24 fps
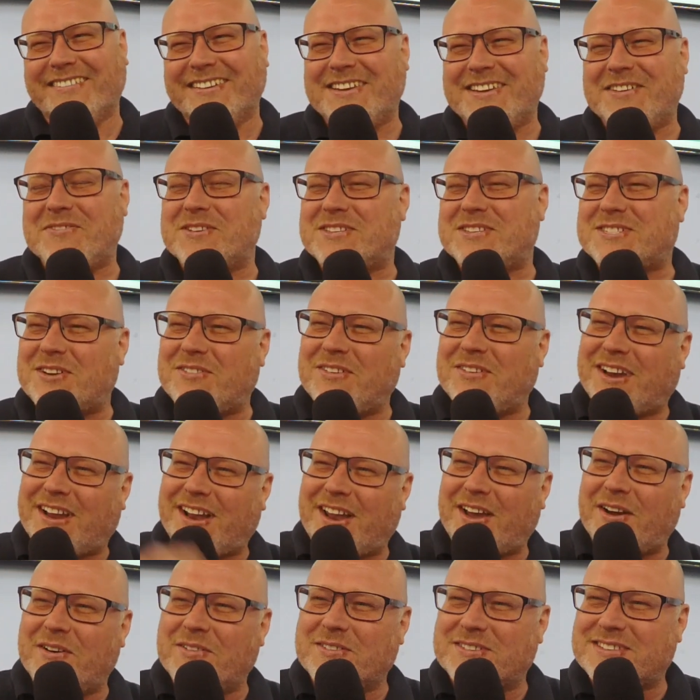you were so
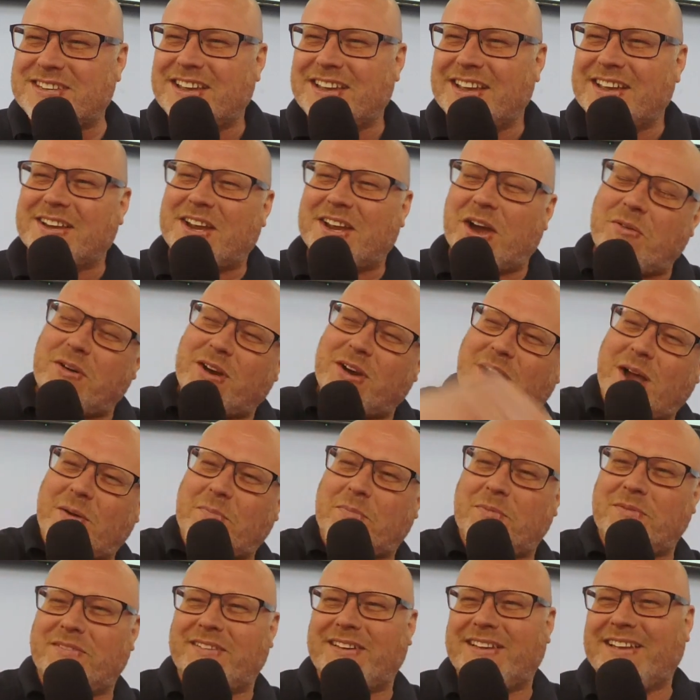close.
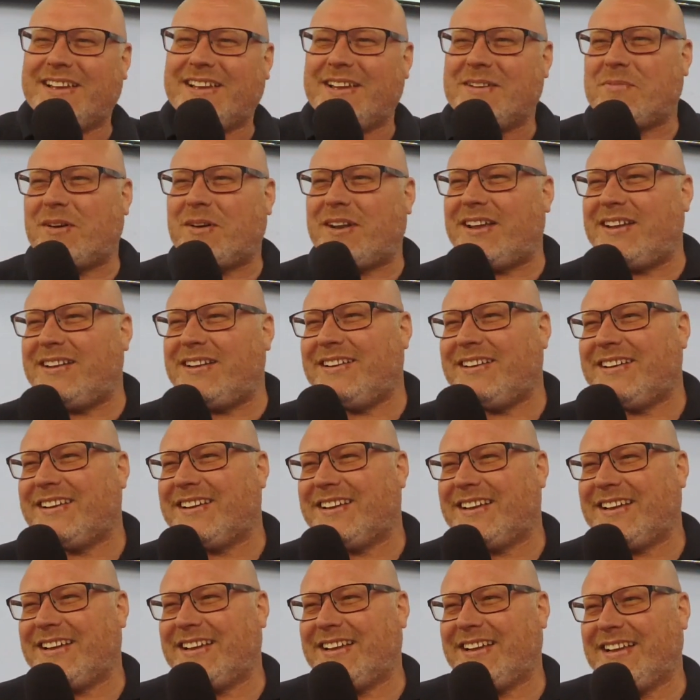Pardon?
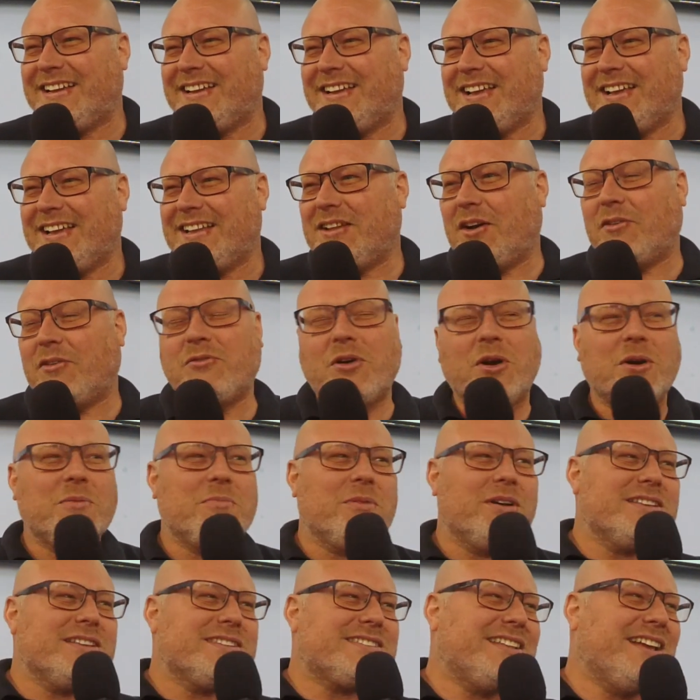Not
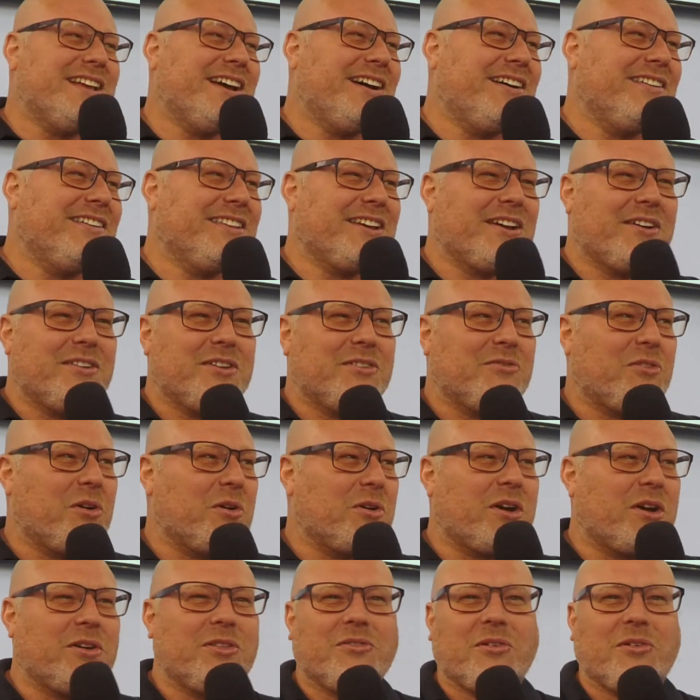Romans, no. Going
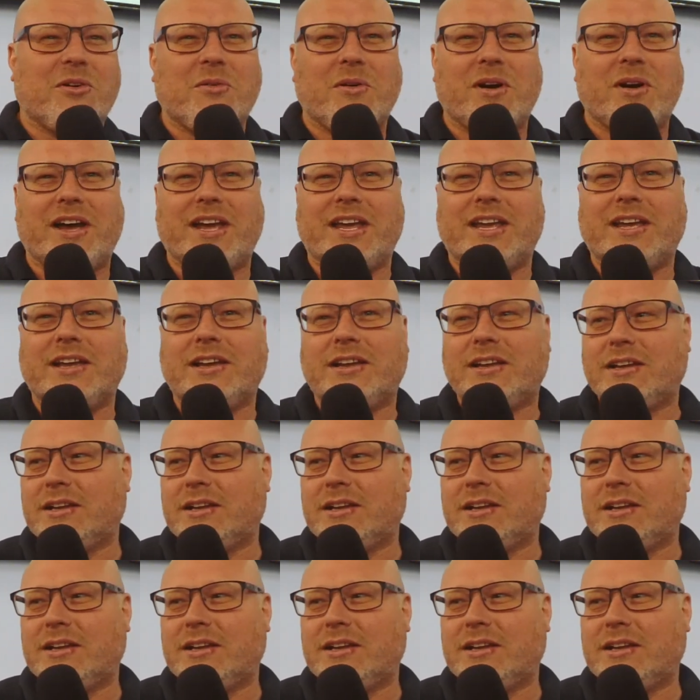the wrong way.